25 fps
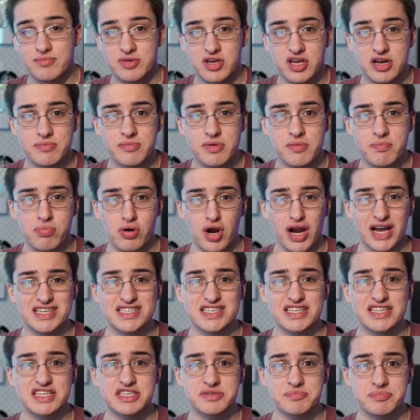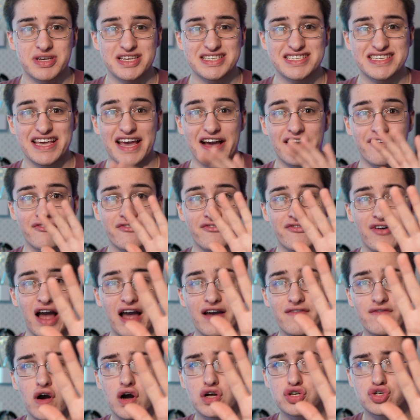I'm gonna be pricing this P C at
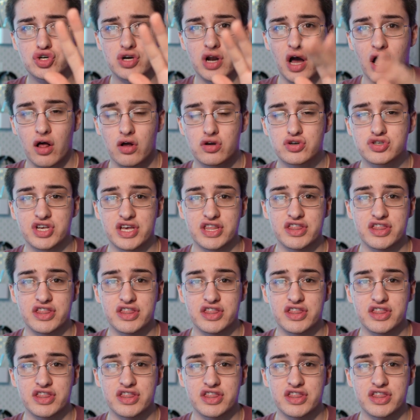five hundred dollars,